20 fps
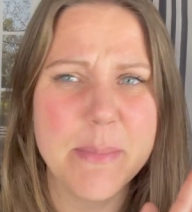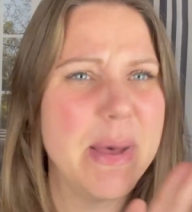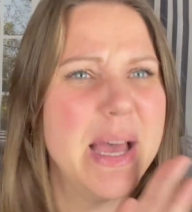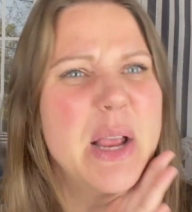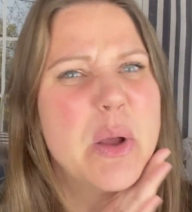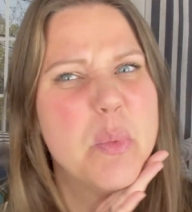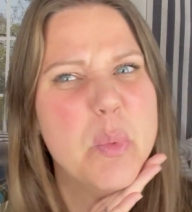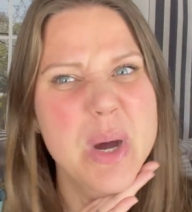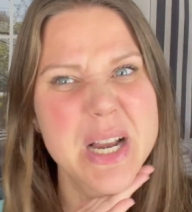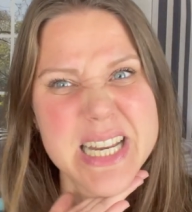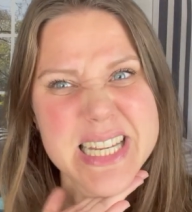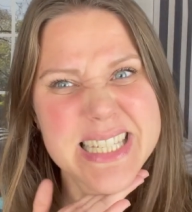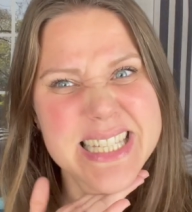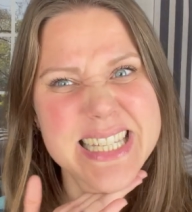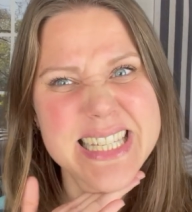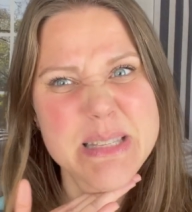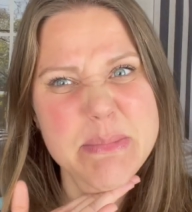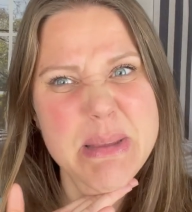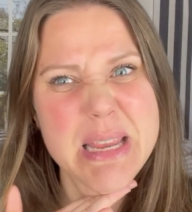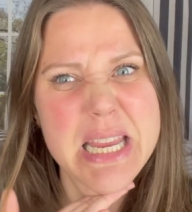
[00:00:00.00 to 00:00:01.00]
I'm like, what does
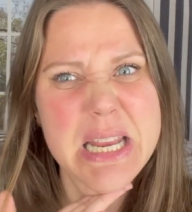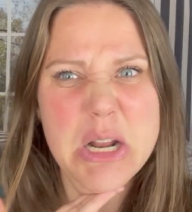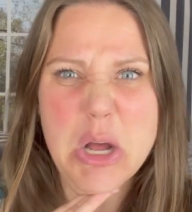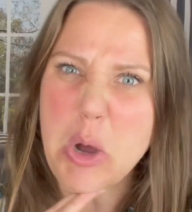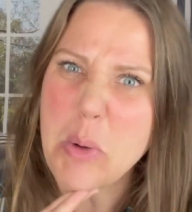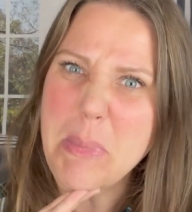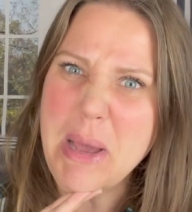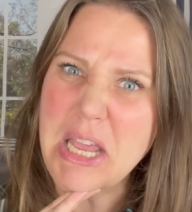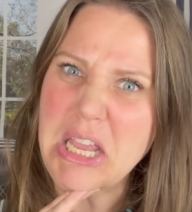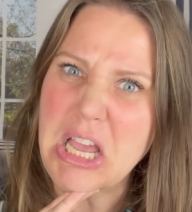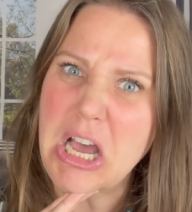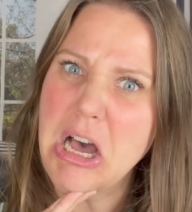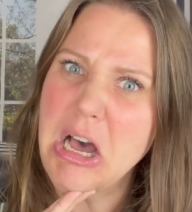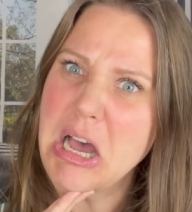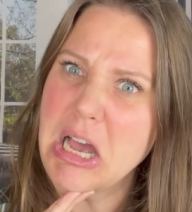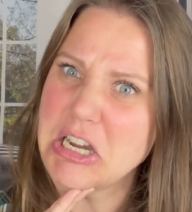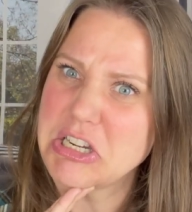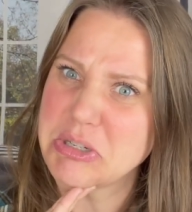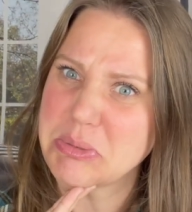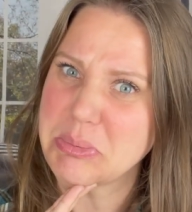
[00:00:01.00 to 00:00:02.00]
this mean? Oh my
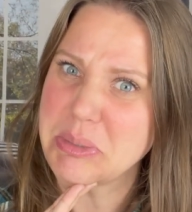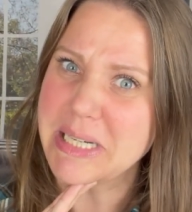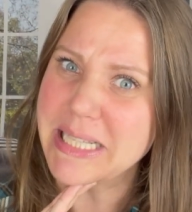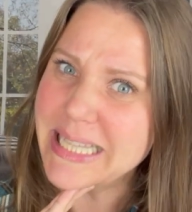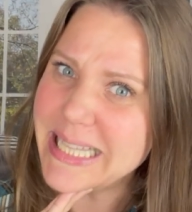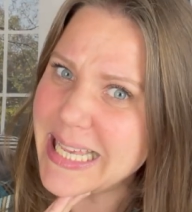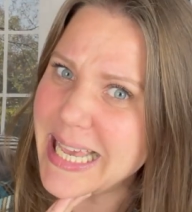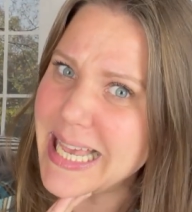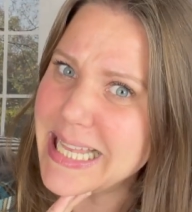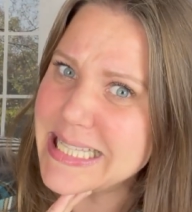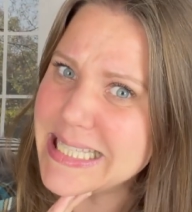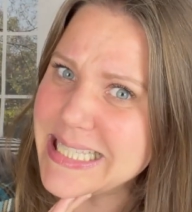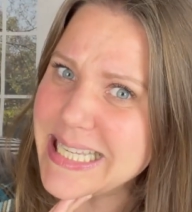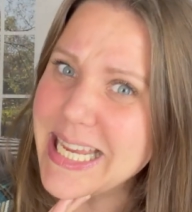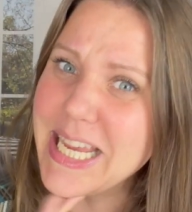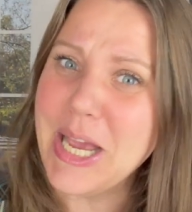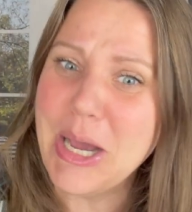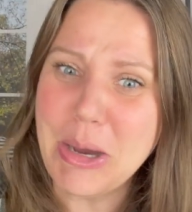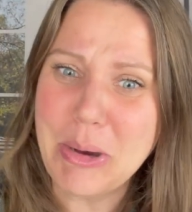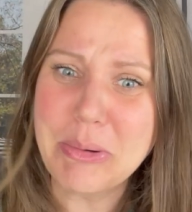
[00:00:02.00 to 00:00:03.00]
gosh, really,
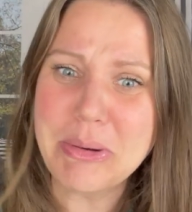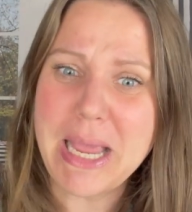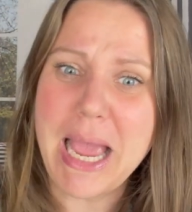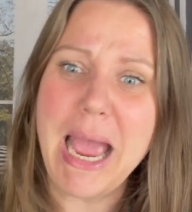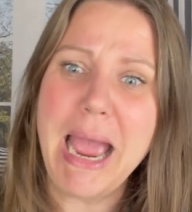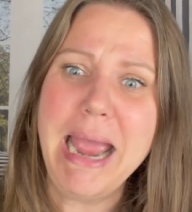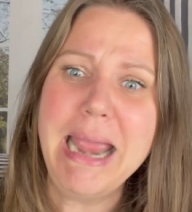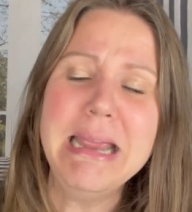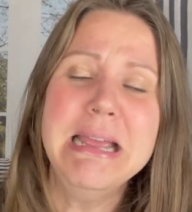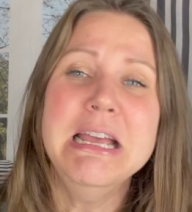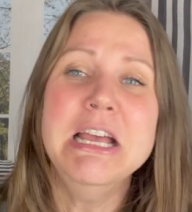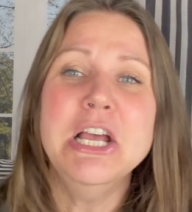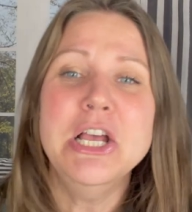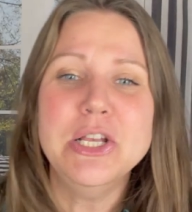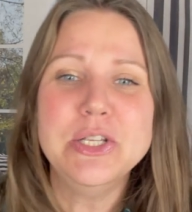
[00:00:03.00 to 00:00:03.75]
Etsy? Okay.